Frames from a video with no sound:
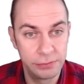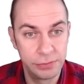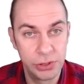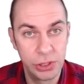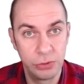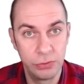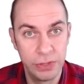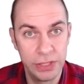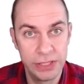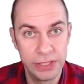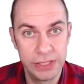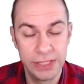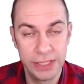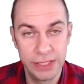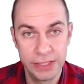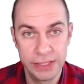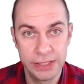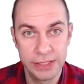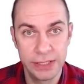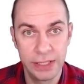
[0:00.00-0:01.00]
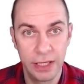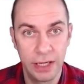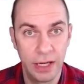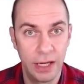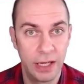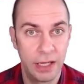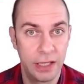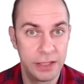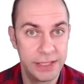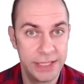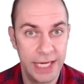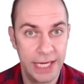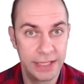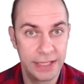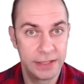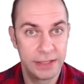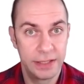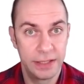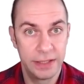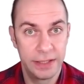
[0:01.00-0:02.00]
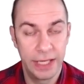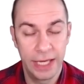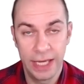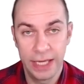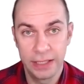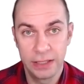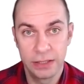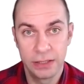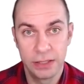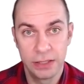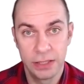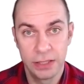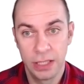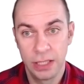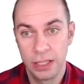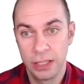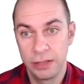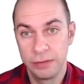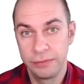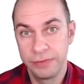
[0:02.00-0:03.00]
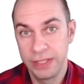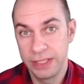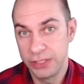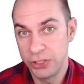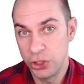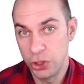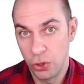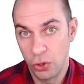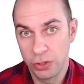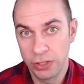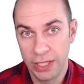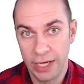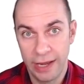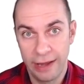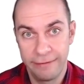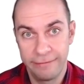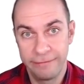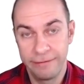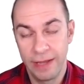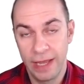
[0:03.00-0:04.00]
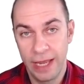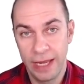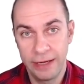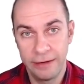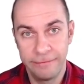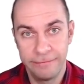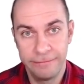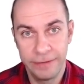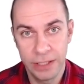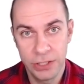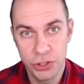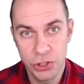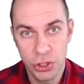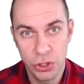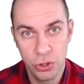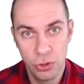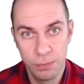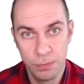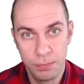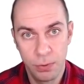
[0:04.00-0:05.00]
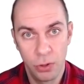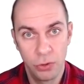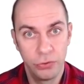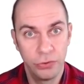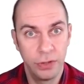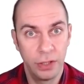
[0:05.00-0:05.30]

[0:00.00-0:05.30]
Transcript: So this is debt that does not have a fixed coupon.